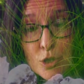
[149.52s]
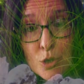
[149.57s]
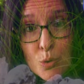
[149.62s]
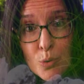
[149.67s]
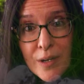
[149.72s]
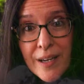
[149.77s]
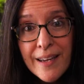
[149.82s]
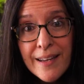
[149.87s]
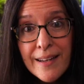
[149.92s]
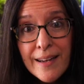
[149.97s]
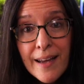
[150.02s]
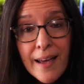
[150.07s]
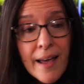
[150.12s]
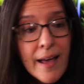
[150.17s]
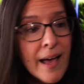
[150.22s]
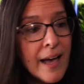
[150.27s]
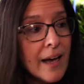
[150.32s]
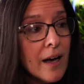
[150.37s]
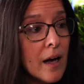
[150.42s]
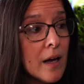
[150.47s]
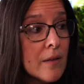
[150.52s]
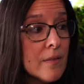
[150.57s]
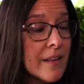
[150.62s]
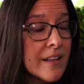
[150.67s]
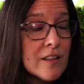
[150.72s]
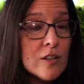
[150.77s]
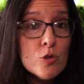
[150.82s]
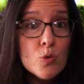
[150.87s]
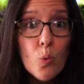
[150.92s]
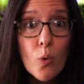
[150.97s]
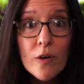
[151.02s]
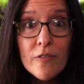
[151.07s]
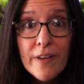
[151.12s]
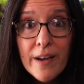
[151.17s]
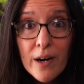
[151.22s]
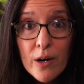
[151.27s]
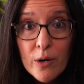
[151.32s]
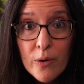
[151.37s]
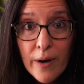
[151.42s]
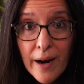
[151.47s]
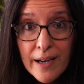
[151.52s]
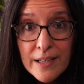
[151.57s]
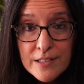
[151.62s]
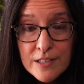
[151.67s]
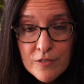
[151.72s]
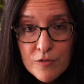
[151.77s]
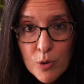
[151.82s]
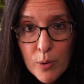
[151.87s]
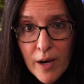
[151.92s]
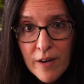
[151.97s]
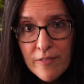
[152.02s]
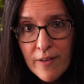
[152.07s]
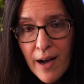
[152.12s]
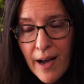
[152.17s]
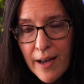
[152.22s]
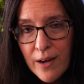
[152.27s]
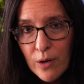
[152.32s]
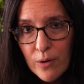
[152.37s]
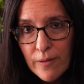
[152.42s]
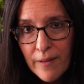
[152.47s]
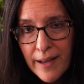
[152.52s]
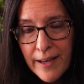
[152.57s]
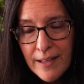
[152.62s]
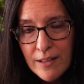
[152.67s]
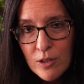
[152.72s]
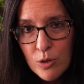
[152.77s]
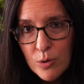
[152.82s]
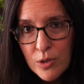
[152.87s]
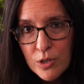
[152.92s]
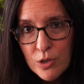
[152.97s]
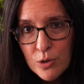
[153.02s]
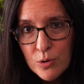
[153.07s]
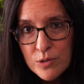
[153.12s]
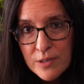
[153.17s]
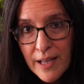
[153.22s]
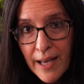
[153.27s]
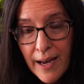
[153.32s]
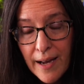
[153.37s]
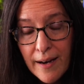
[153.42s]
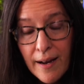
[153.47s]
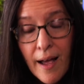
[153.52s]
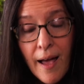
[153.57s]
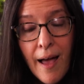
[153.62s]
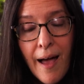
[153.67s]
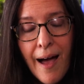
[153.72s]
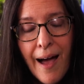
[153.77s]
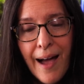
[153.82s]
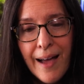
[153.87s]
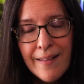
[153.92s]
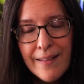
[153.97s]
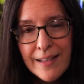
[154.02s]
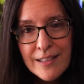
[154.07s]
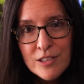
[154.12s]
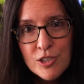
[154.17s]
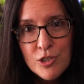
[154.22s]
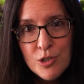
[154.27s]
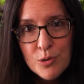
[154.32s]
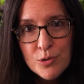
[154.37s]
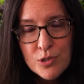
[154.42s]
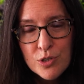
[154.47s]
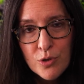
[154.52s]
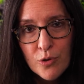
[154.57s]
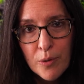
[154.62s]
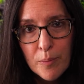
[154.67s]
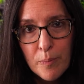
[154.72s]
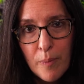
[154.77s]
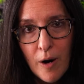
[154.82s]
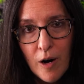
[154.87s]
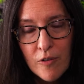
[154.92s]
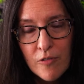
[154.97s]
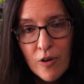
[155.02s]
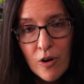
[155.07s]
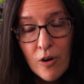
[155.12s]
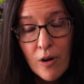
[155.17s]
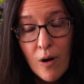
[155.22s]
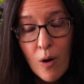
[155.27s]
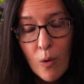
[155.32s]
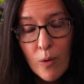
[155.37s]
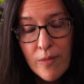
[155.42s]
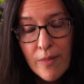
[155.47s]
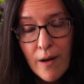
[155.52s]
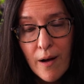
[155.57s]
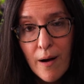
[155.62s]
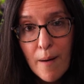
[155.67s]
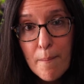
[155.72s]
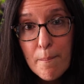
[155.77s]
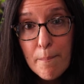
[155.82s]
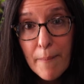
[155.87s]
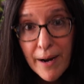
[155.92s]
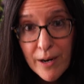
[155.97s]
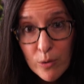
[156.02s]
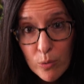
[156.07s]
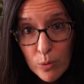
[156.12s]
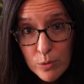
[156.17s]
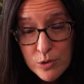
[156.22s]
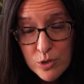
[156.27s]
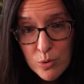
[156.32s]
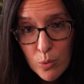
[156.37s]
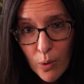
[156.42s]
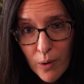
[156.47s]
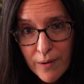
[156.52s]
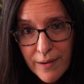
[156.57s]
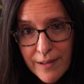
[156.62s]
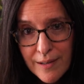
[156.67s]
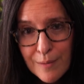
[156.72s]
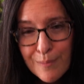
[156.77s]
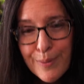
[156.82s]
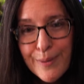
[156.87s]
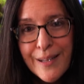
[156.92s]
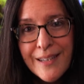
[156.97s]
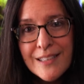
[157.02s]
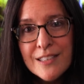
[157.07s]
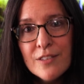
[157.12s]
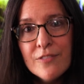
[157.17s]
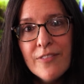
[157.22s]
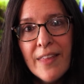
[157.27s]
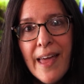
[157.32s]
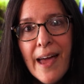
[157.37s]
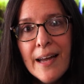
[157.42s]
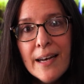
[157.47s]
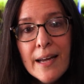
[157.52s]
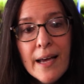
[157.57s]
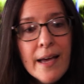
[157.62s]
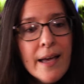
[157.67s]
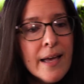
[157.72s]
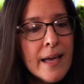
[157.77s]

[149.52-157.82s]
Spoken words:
you can, like the dwarf hair grass, if you have a higher light, and you can use that. I like to use the crypt parva or the micro sword in place of that.